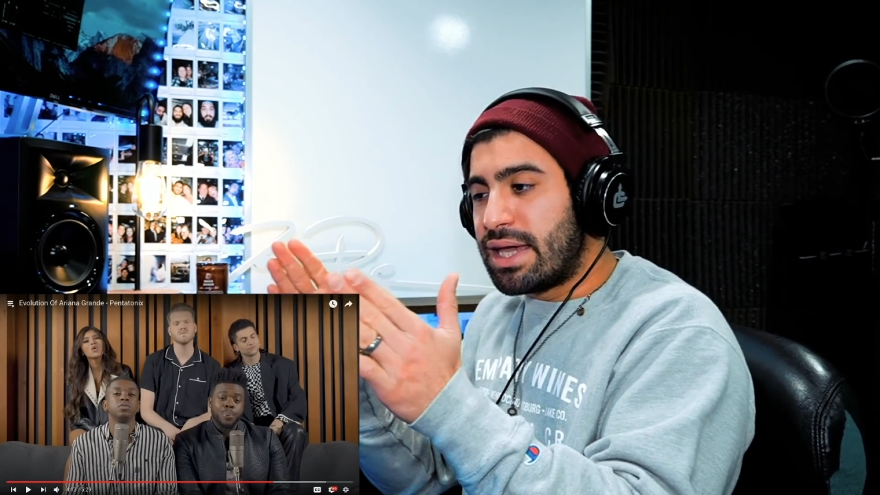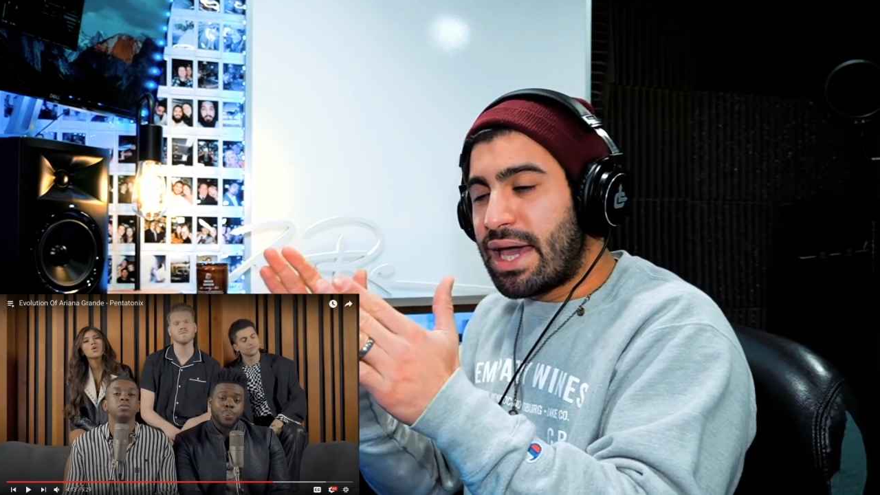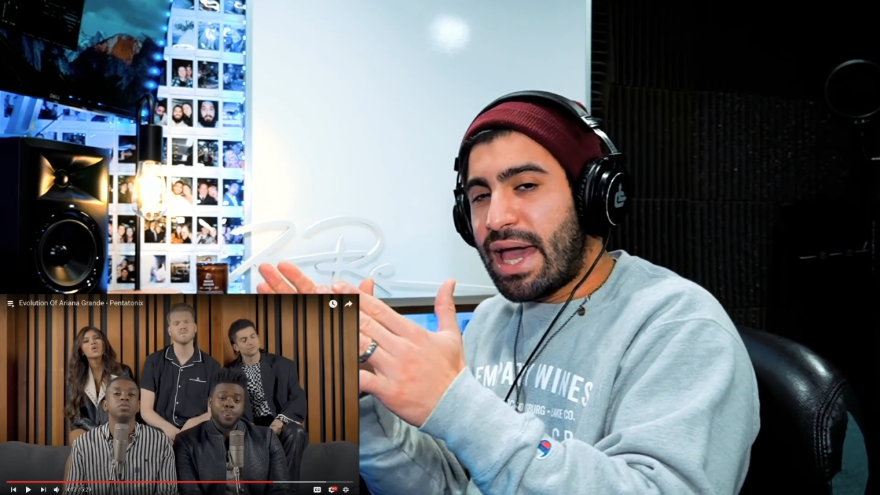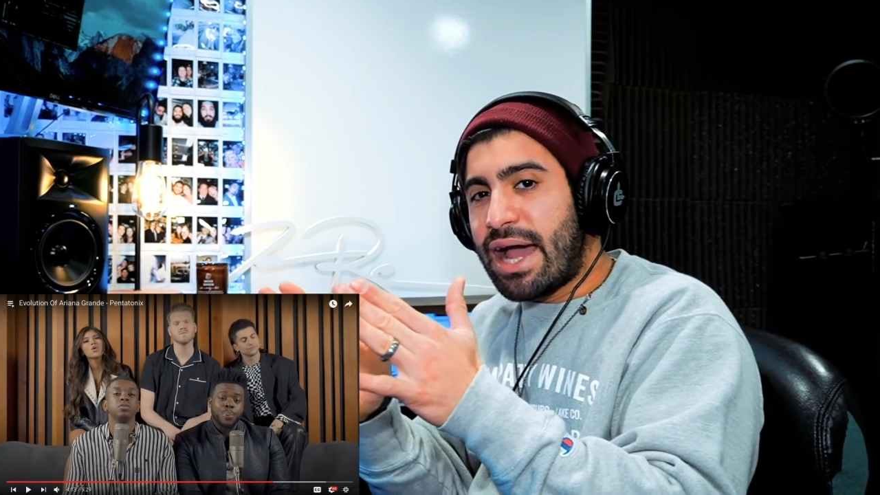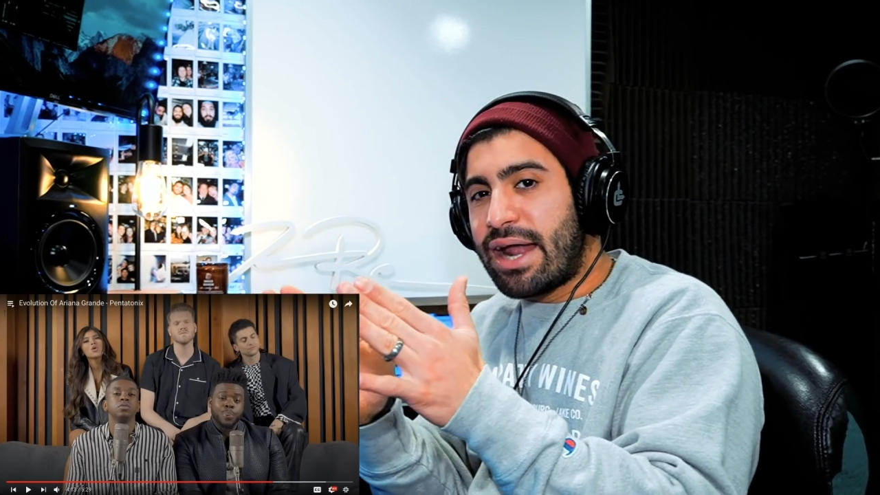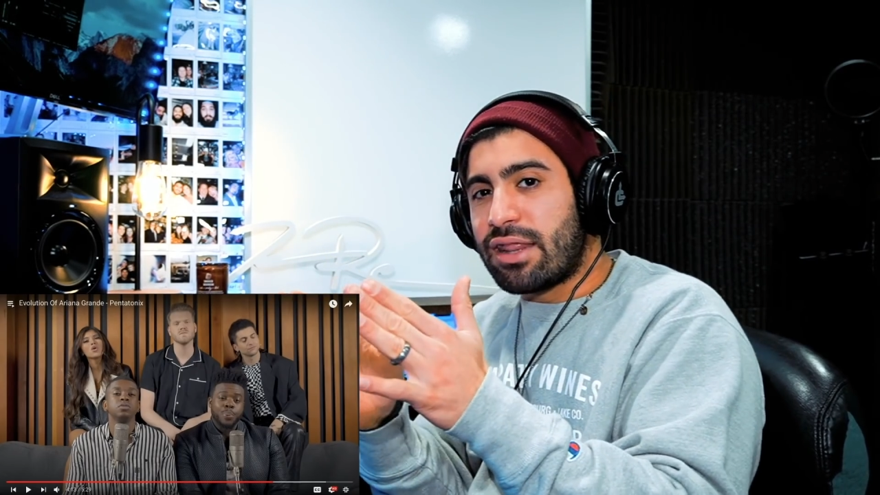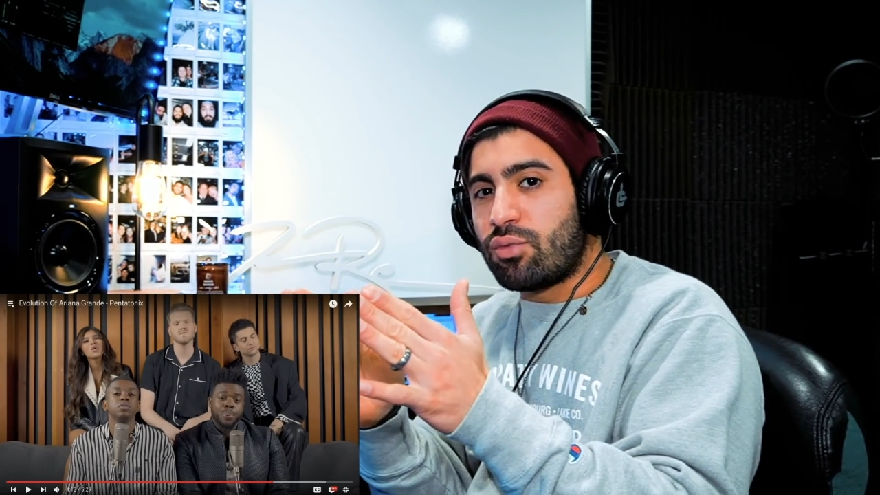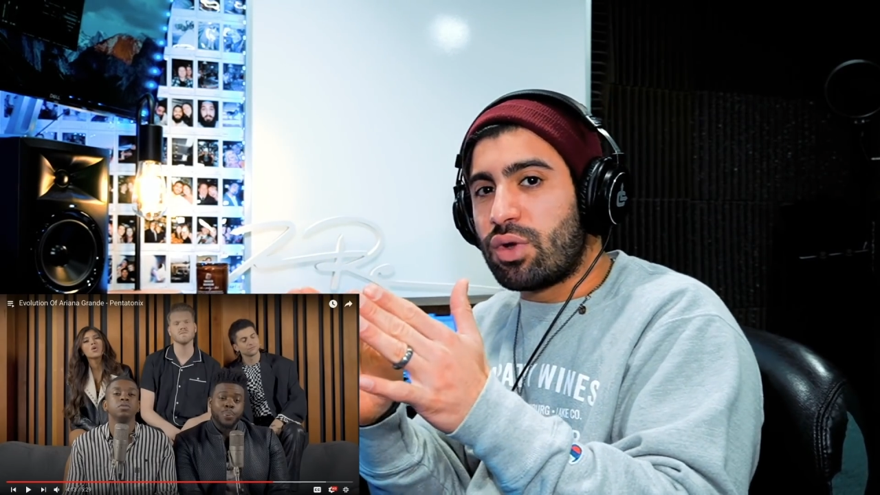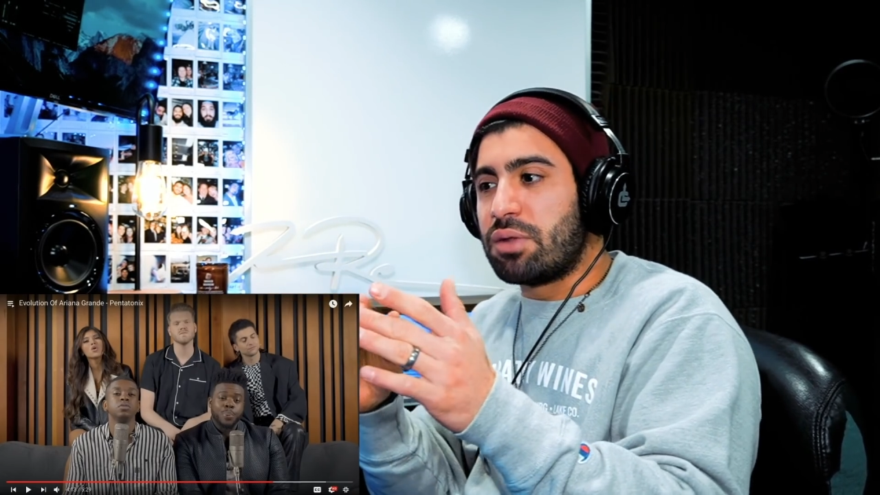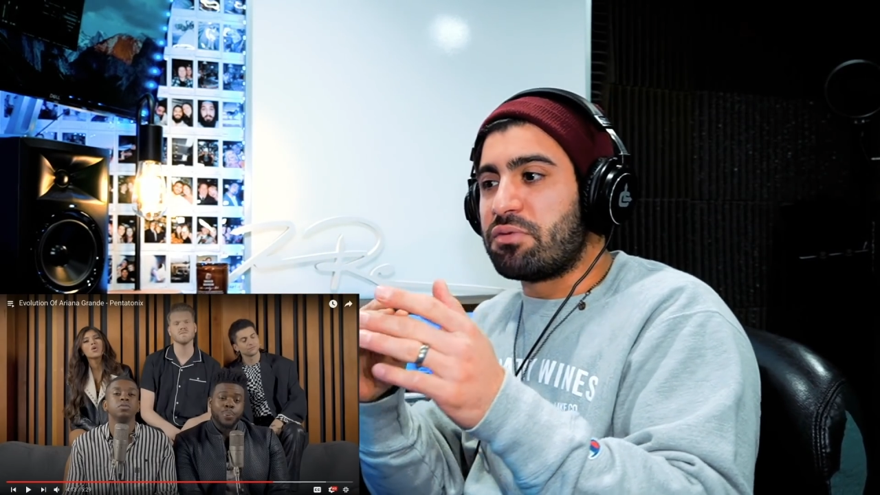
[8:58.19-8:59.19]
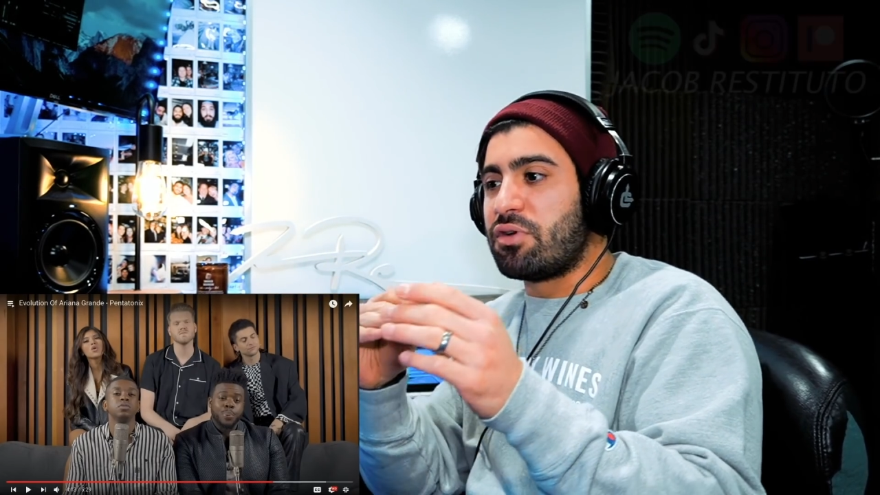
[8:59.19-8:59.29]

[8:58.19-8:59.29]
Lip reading: get out of the rhythm.